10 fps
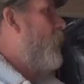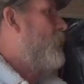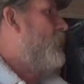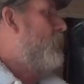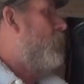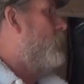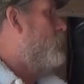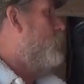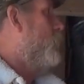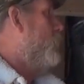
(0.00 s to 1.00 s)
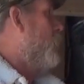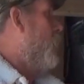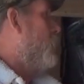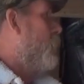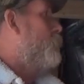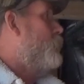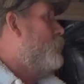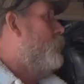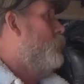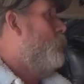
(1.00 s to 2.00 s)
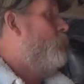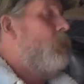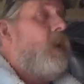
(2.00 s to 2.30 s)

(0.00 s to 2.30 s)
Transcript: I can get to it. And number two,